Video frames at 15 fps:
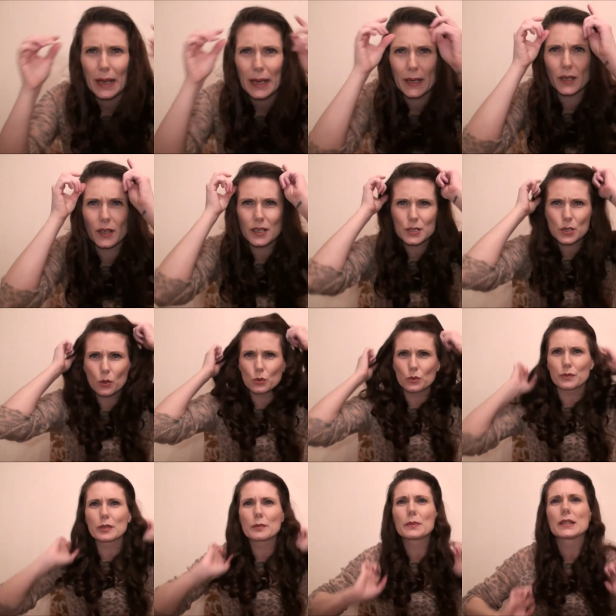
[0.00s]
My hair is all
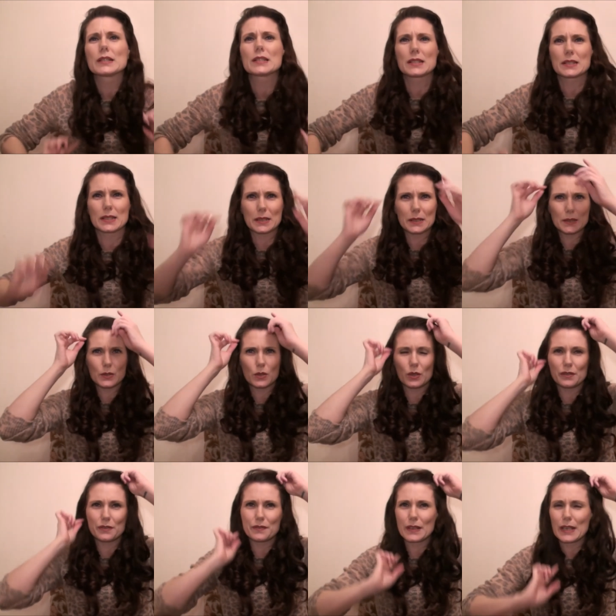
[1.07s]
over the place, it's like sort
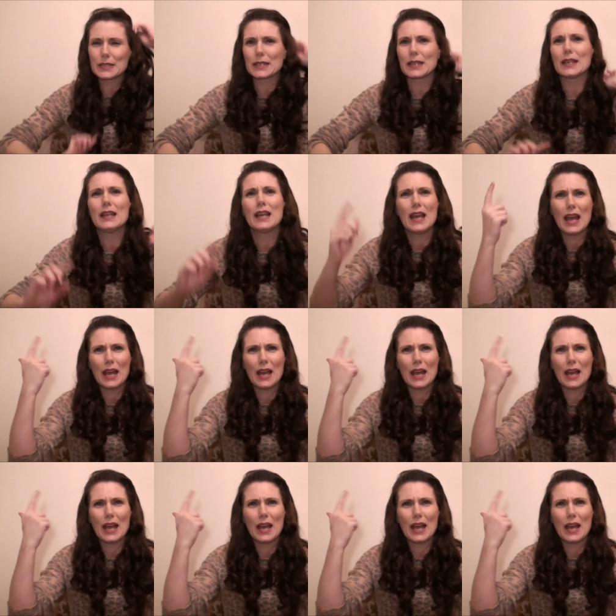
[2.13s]
of frizzy.